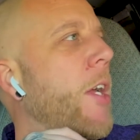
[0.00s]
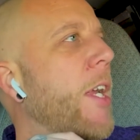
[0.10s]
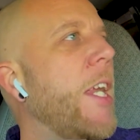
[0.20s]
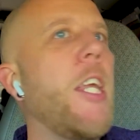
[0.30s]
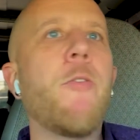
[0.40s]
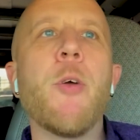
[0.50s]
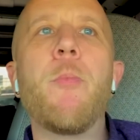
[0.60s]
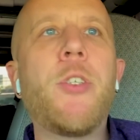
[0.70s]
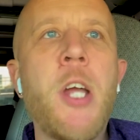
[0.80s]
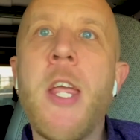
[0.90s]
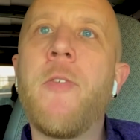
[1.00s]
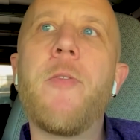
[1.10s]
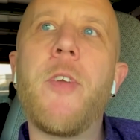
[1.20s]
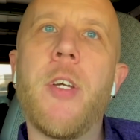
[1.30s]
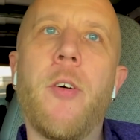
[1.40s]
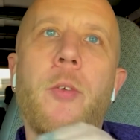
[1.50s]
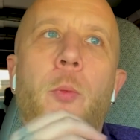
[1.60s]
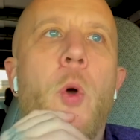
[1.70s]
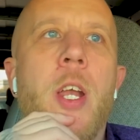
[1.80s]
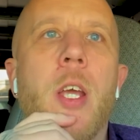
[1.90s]
even playing field
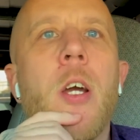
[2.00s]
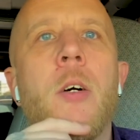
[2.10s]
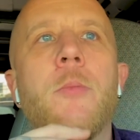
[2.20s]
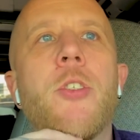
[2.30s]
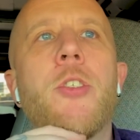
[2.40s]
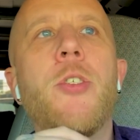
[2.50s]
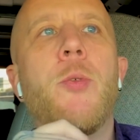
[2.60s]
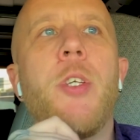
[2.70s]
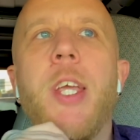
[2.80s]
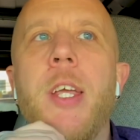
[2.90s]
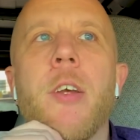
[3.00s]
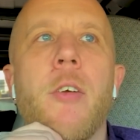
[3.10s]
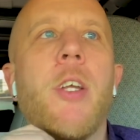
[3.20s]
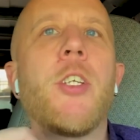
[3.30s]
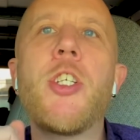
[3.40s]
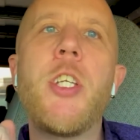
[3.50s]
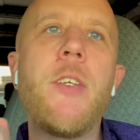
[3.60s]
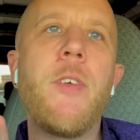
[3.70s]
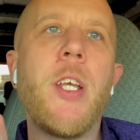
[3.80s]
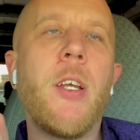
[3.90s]
when it comes to gear and
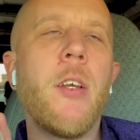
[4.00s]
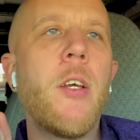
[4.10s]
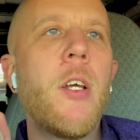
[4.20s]
achieving